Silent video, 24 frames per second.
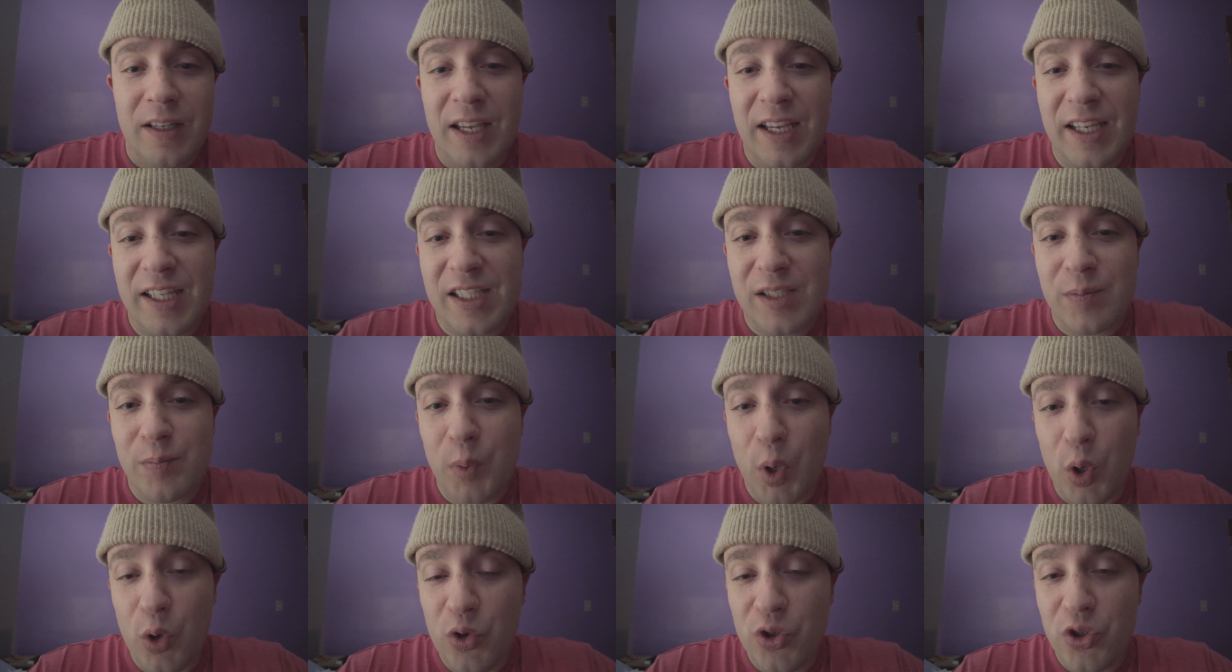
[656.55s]

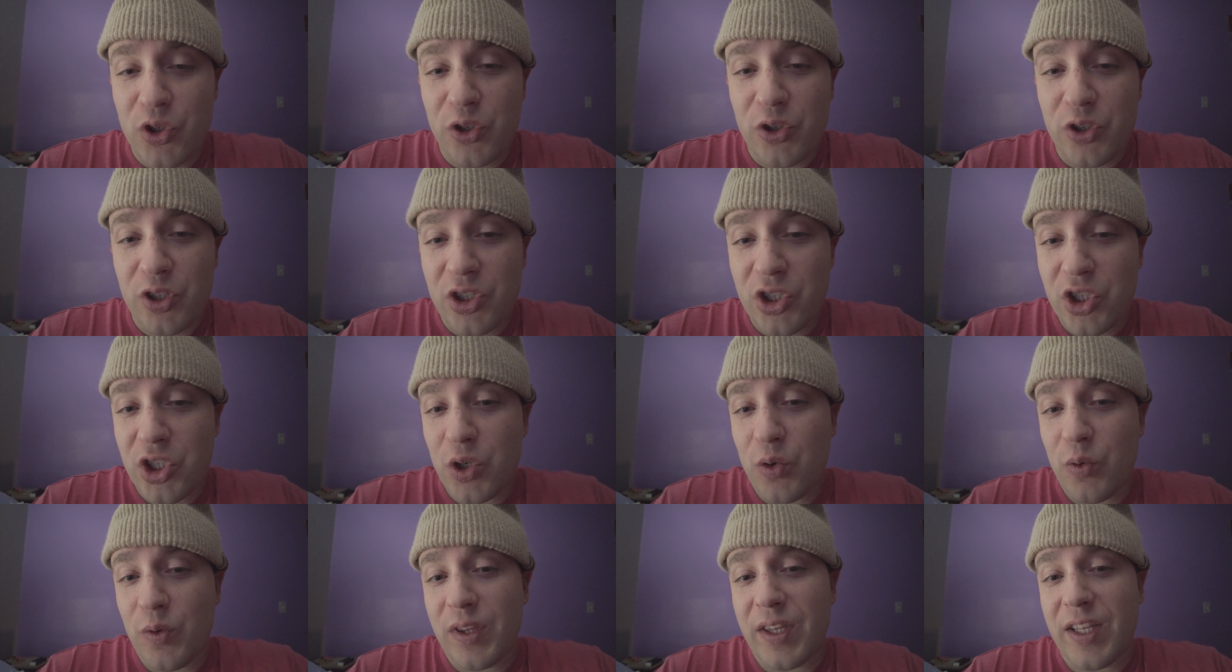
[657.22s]
exposure is
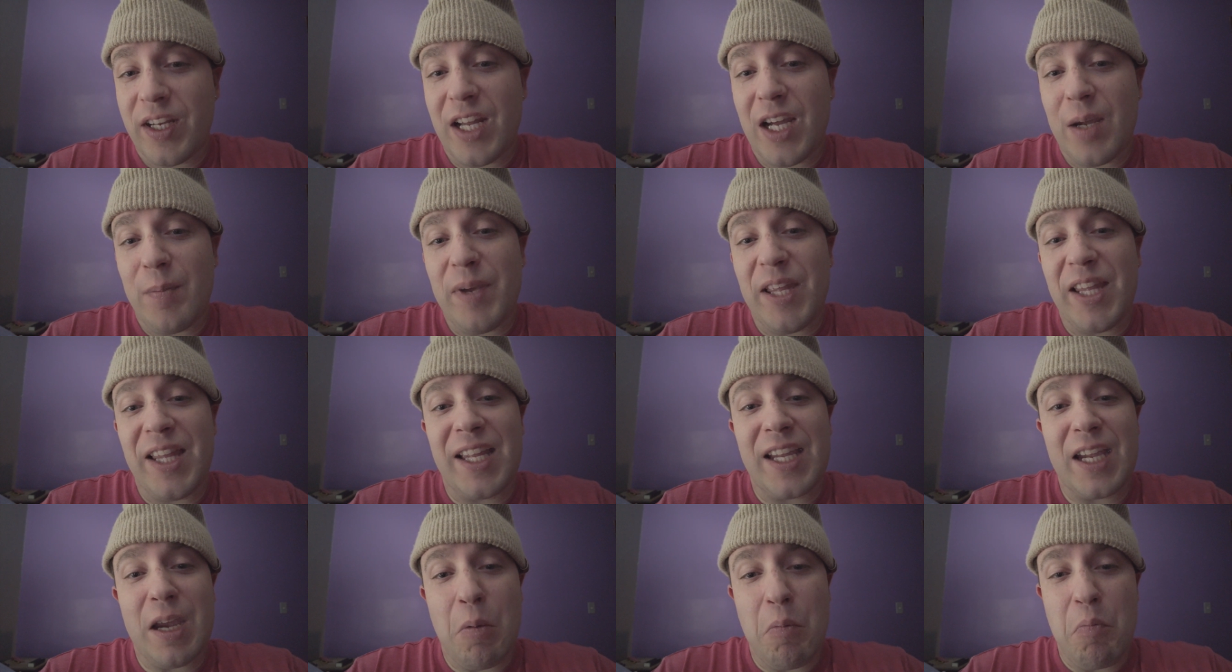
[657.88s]
showing that I'm at
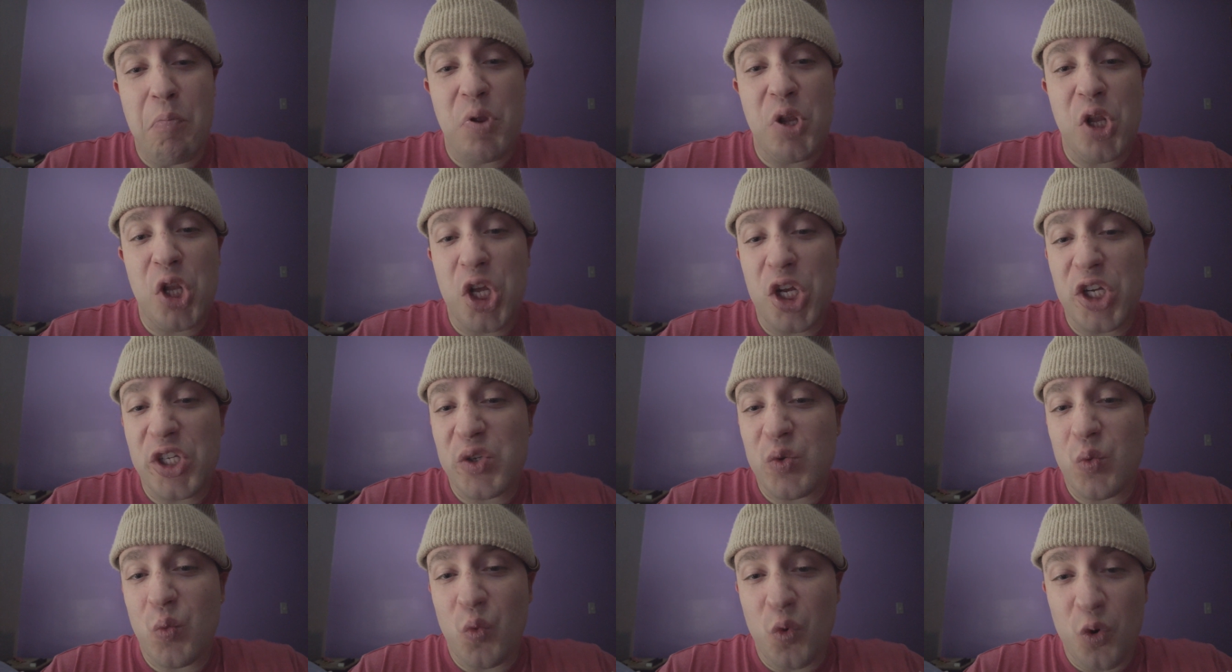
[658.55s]
like a
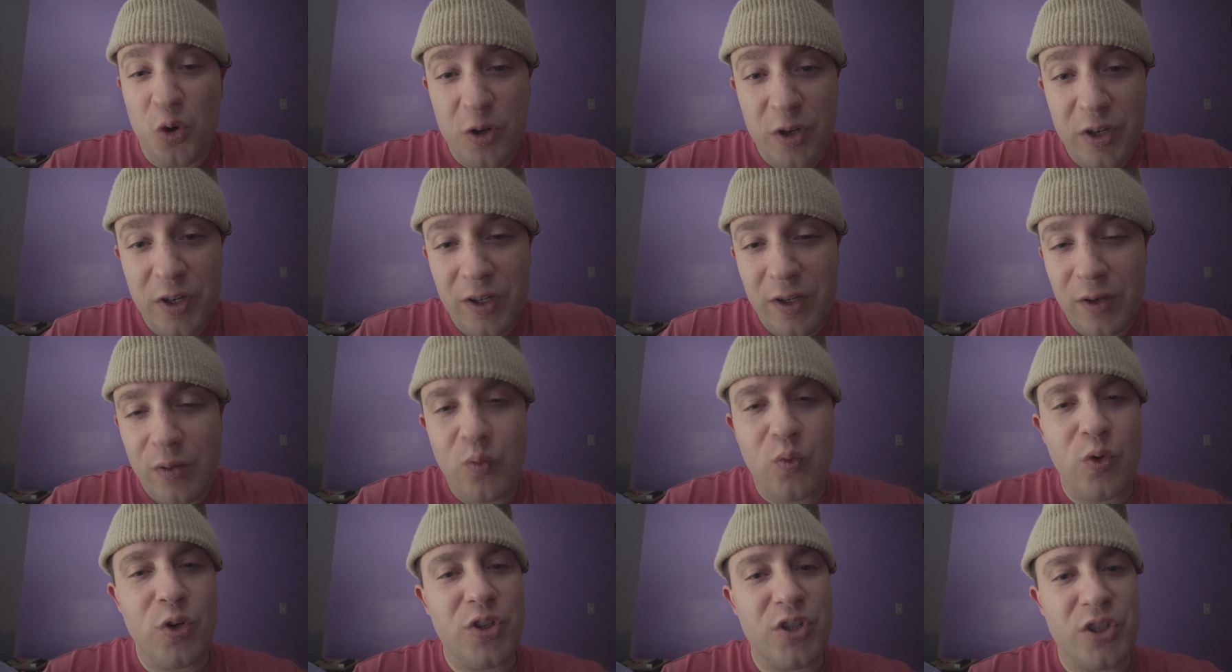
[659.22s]

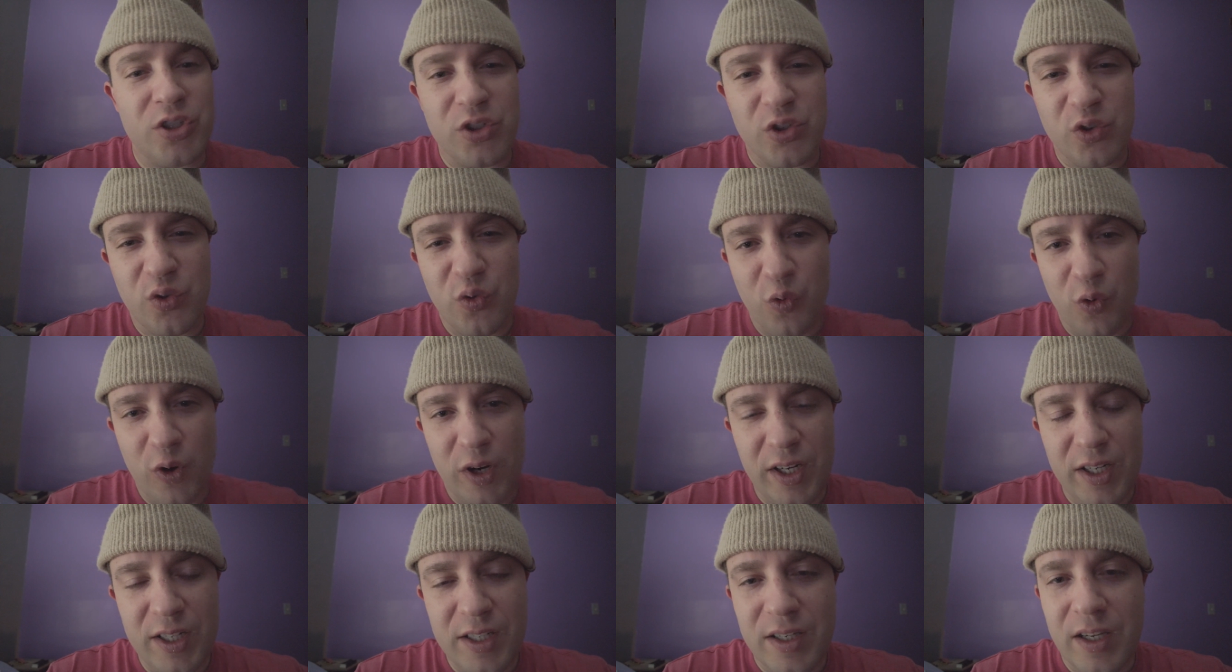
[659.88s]
+1, which is
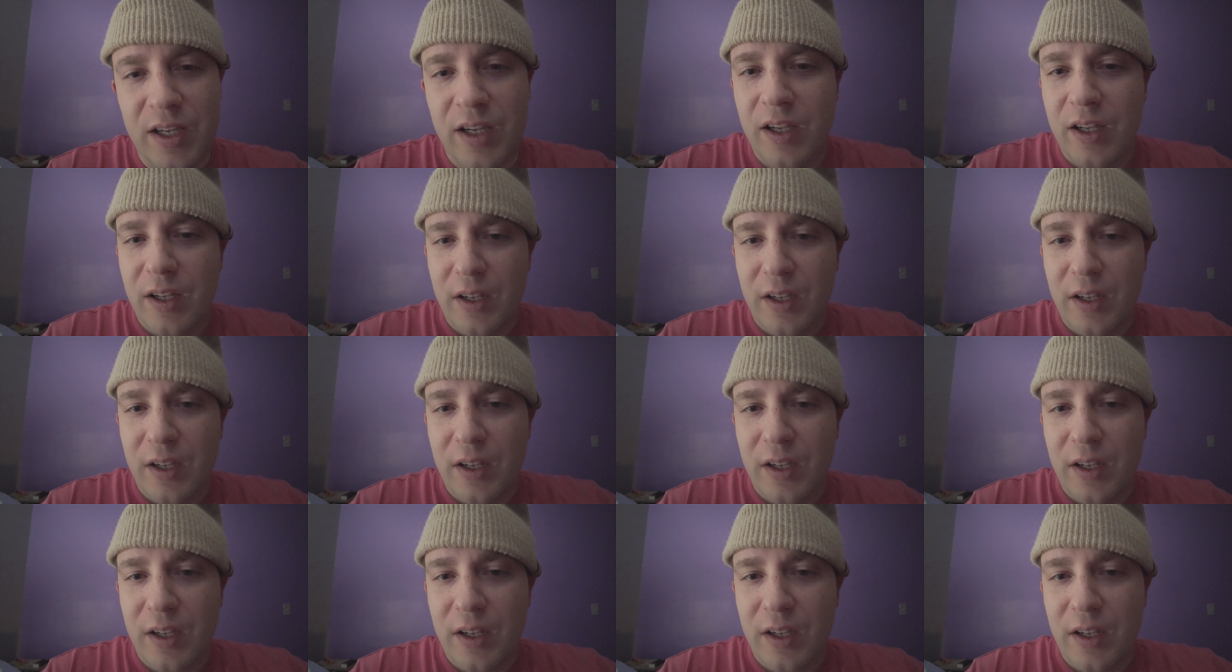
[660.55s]
great.